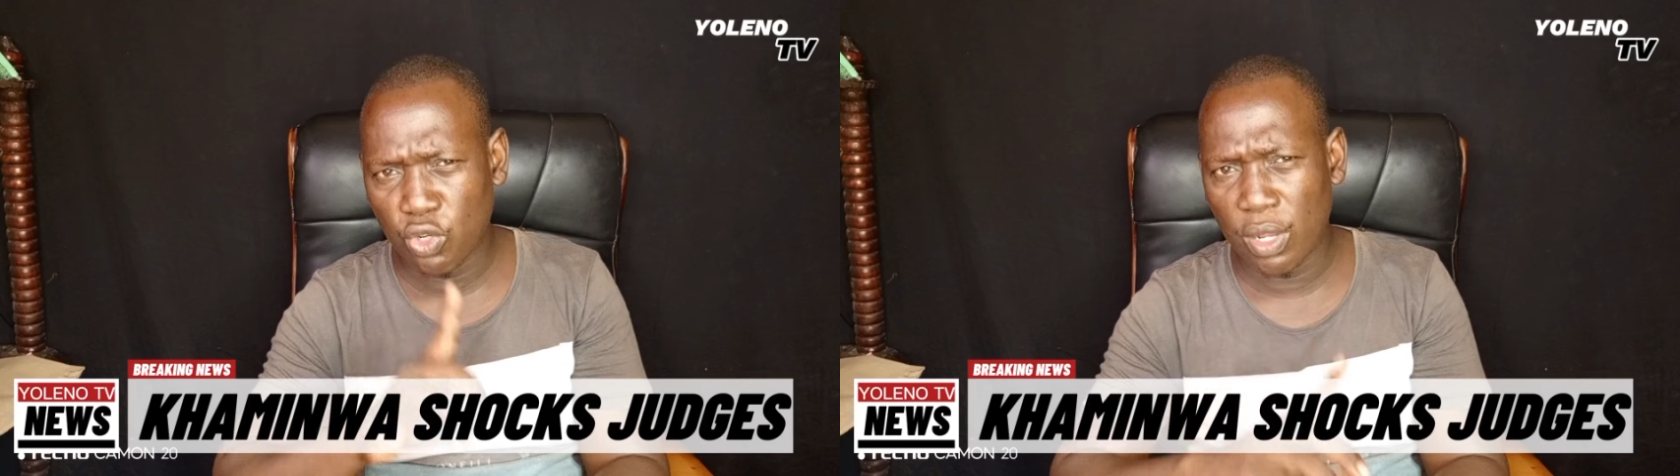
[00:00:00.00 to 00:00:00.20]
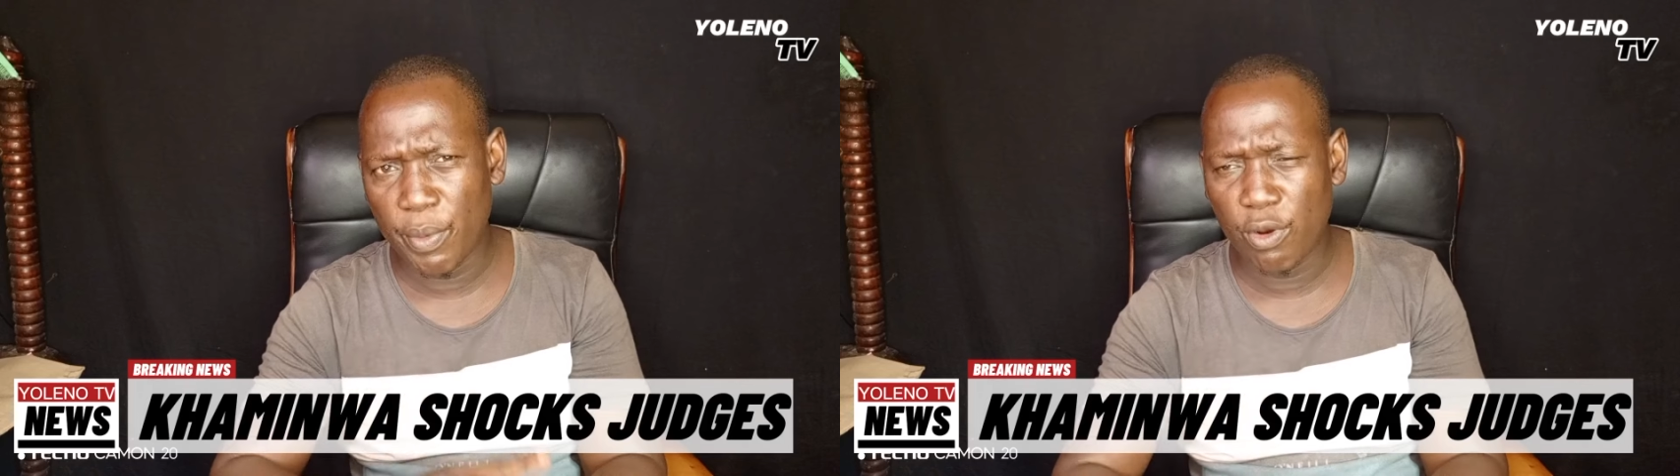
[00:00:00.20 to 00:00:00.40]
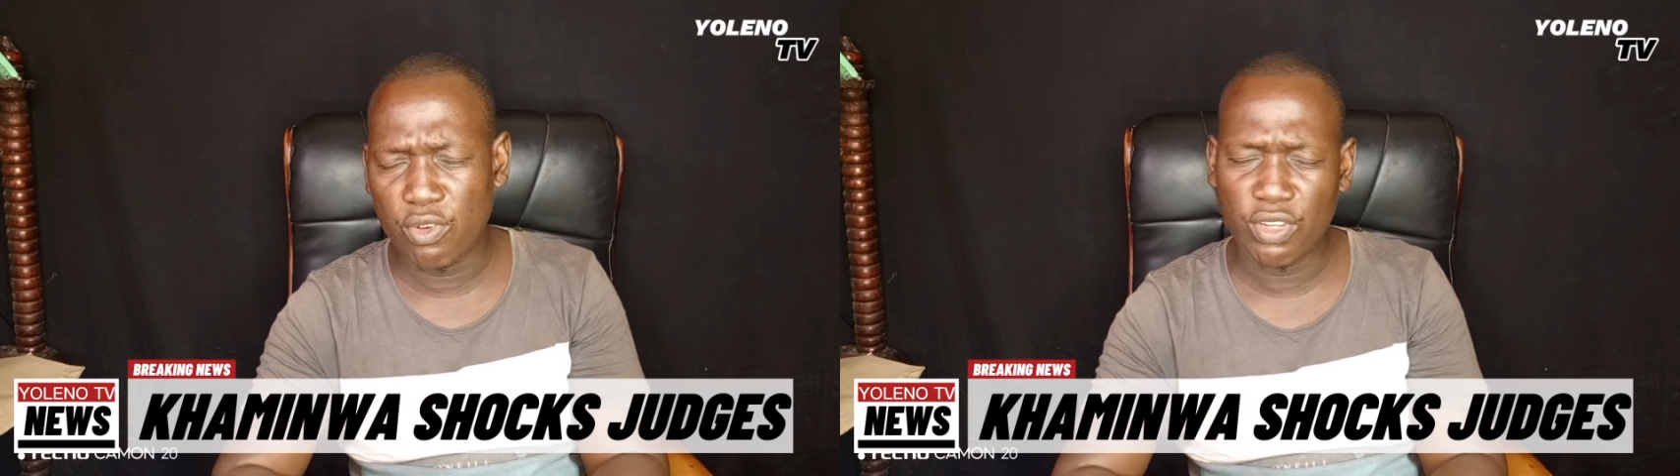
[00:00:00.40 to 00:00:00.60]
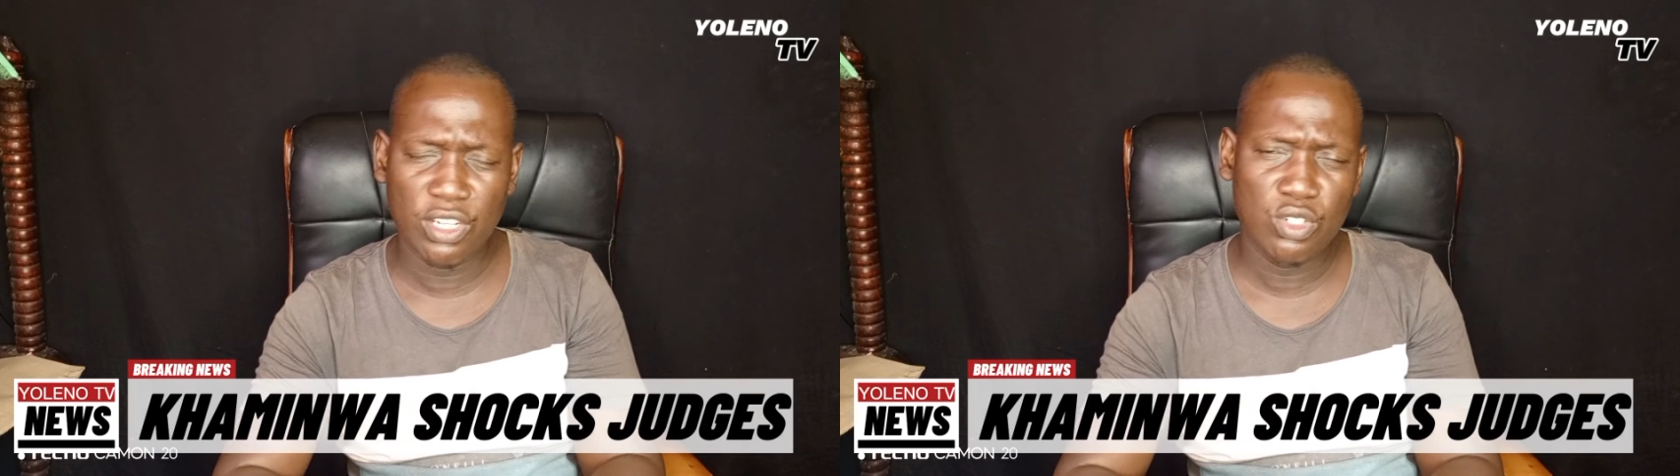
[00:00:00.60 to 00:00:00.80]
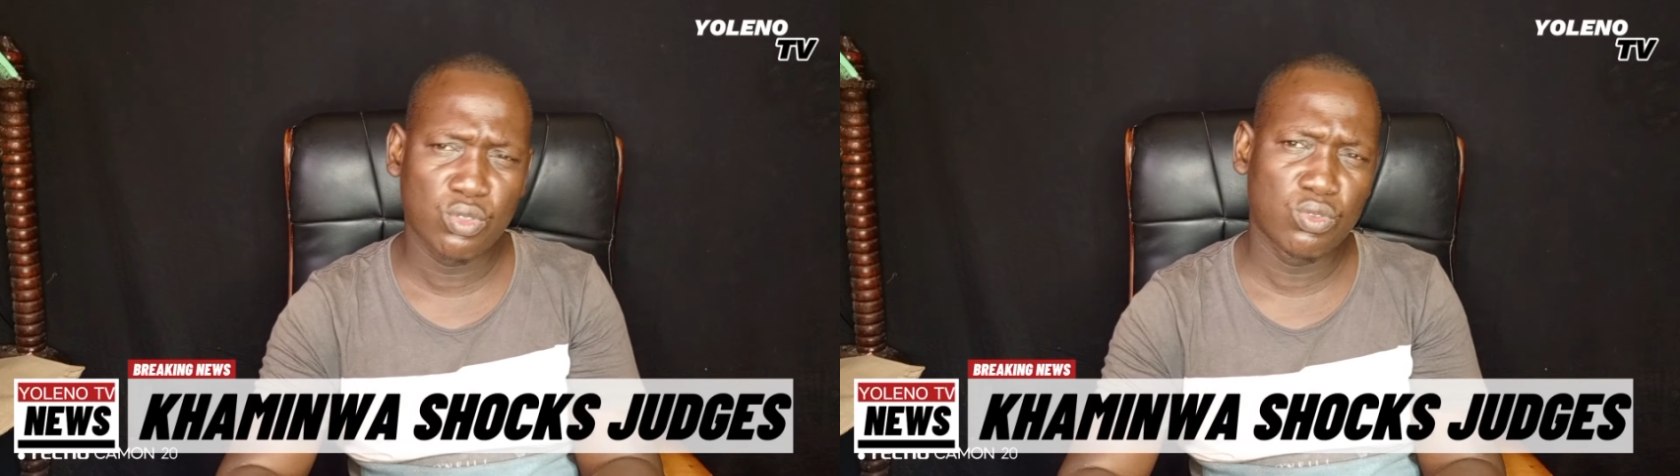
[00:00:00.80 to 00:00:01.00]
John Khaminwa
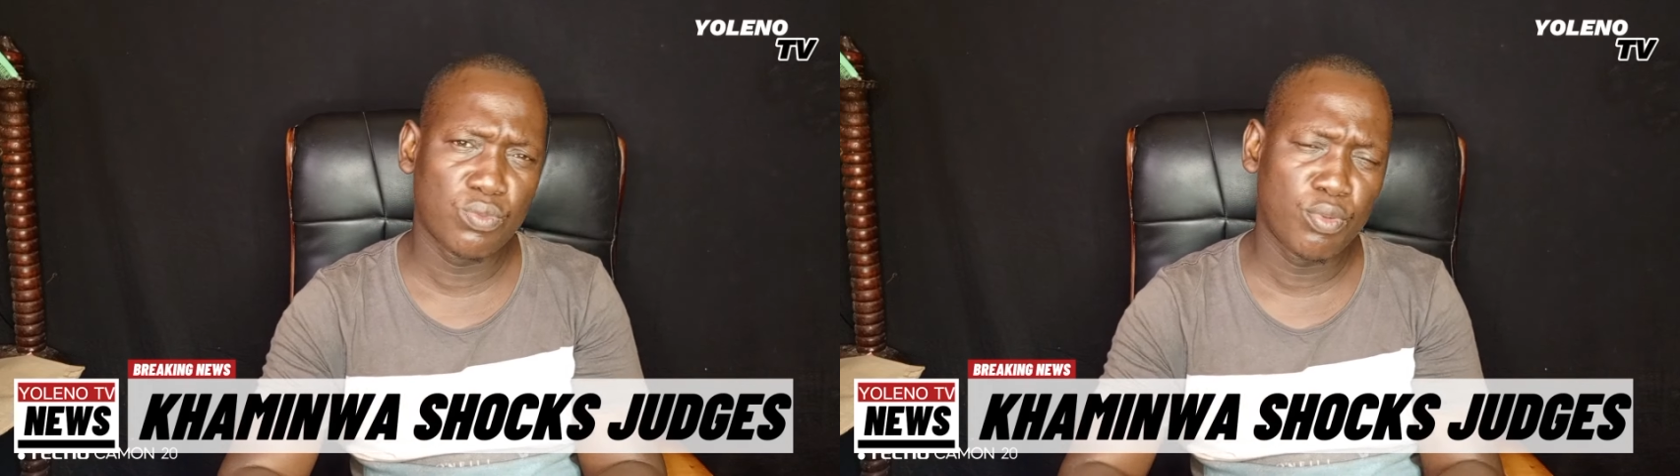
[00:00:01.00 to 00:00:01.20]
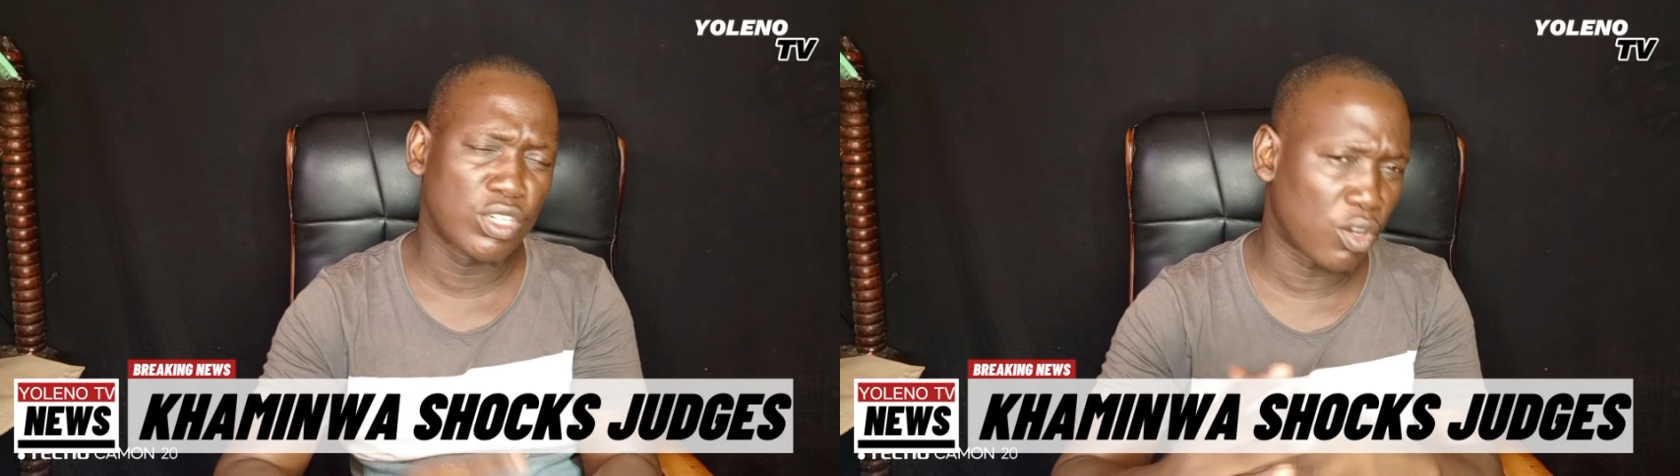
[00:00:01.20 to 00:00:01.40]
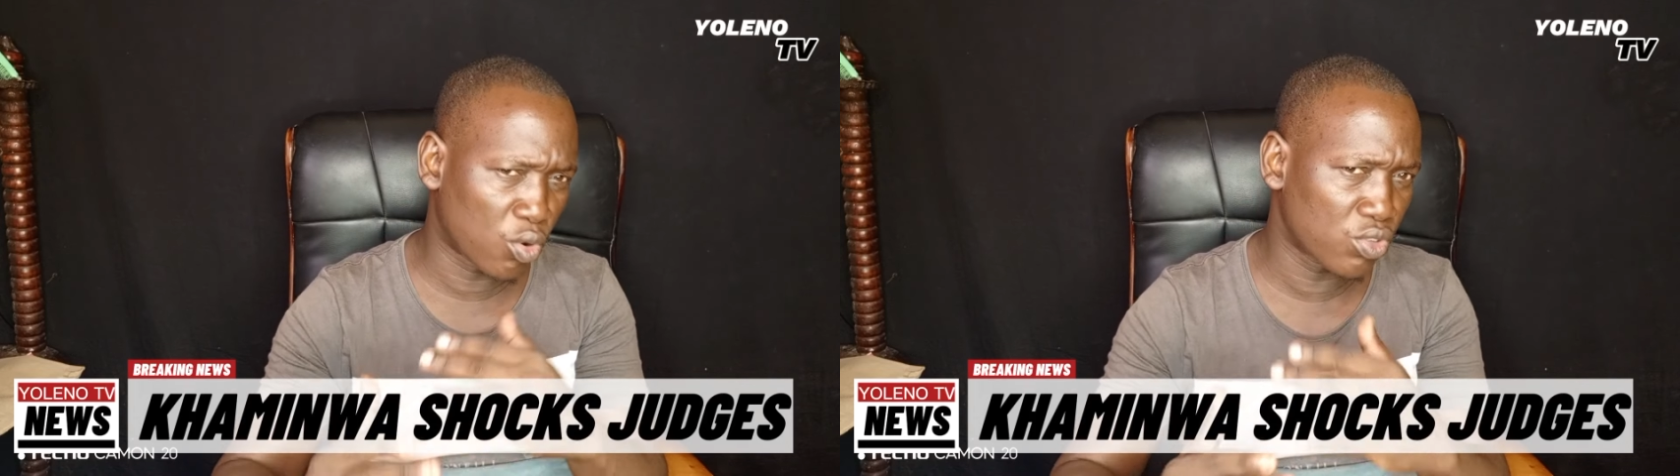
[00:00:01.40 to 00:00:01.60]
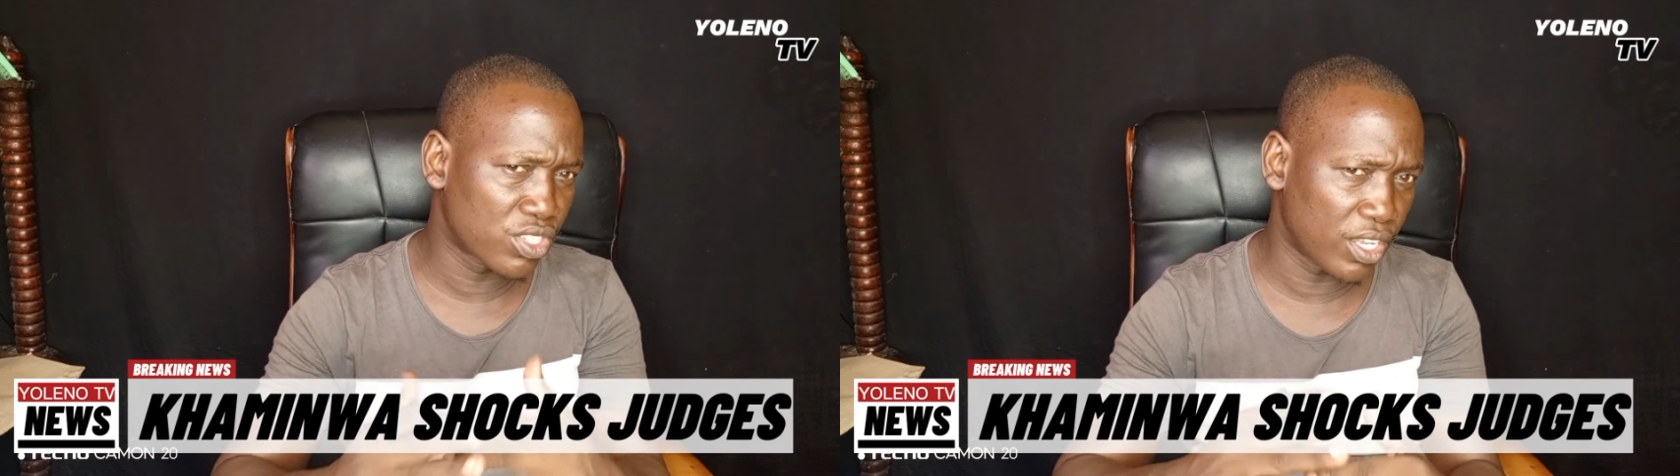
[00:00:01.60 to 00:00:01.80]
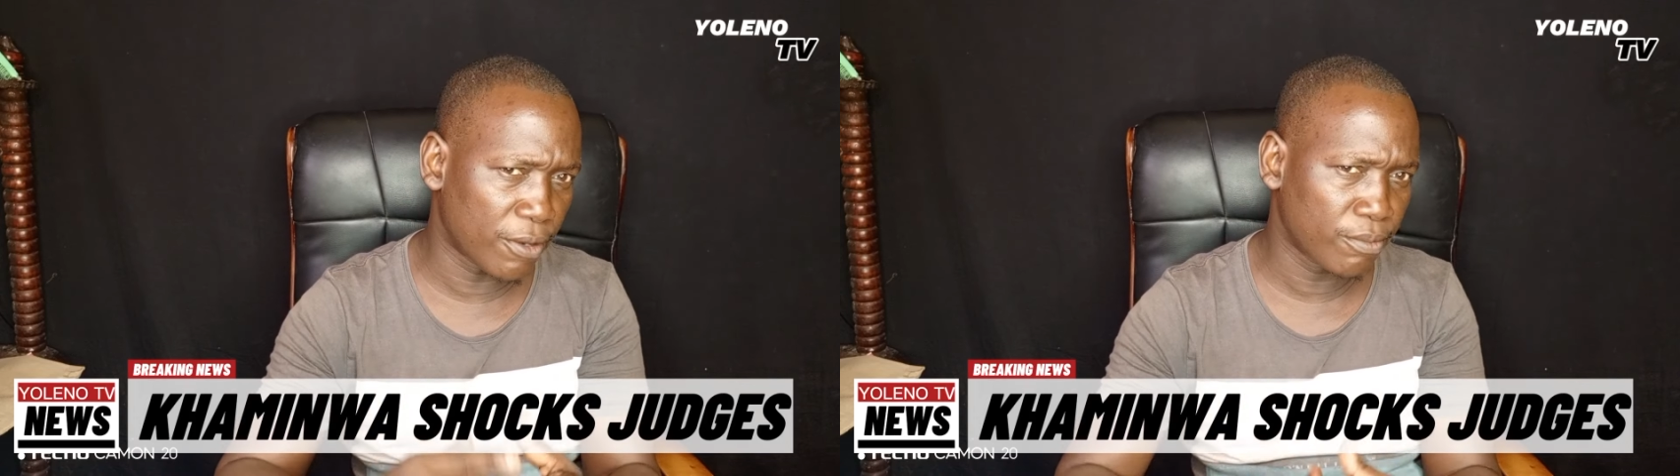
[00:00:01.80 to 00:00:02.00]
tried to put
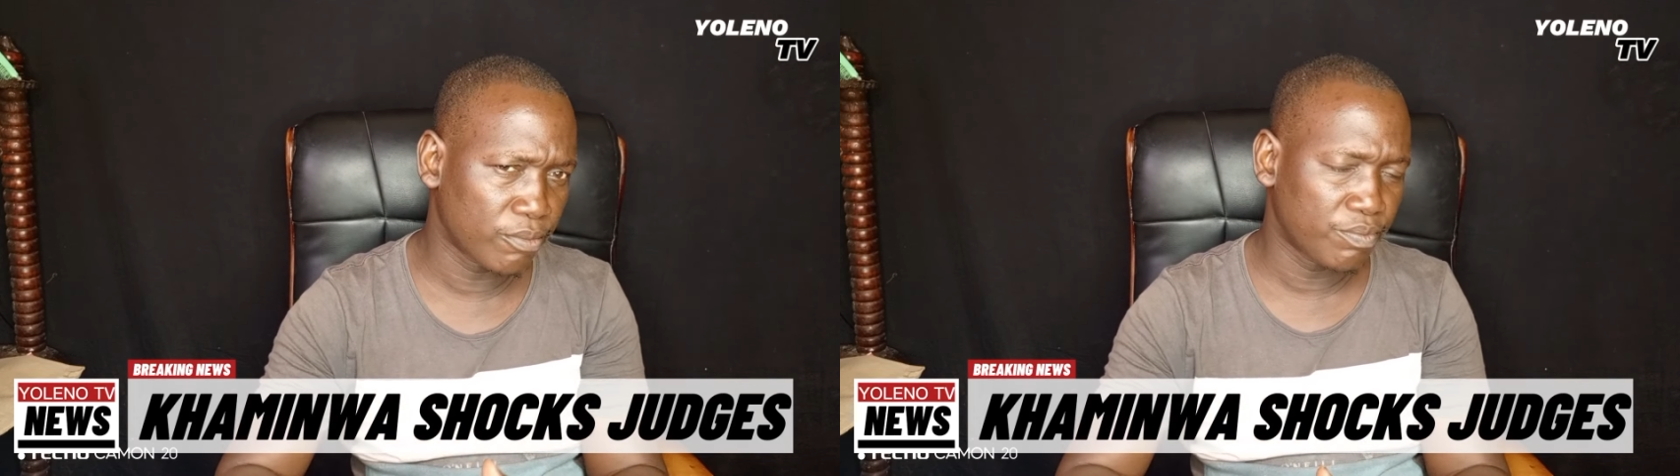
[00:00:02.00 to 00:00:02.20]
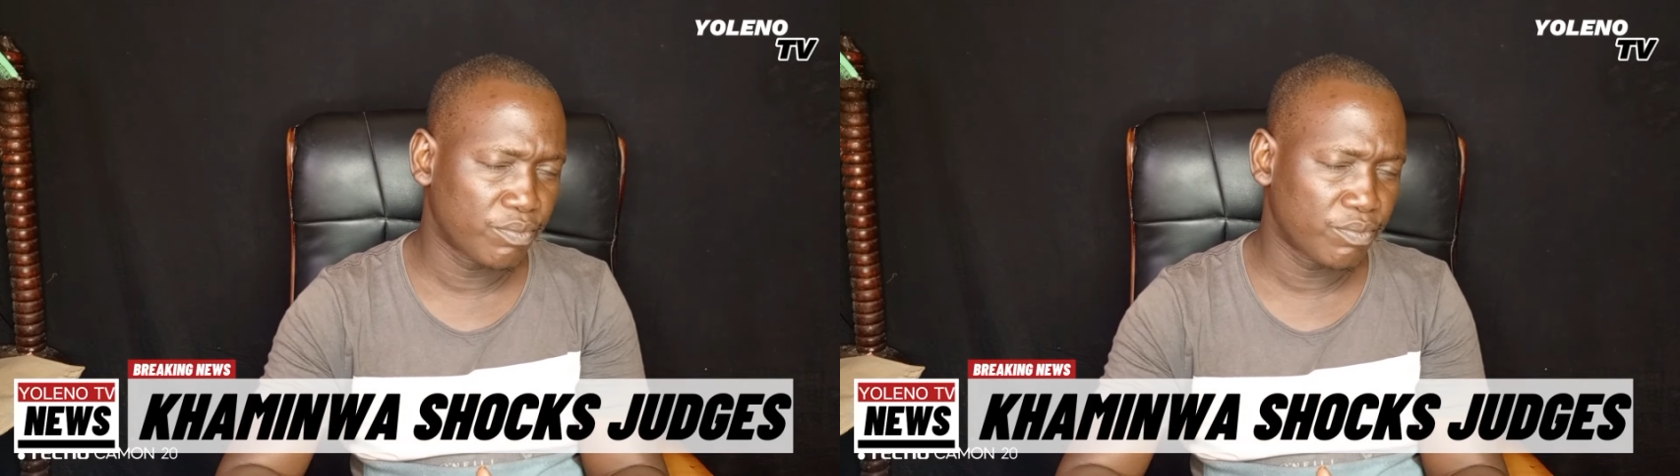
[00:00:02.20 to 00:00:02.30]
across there,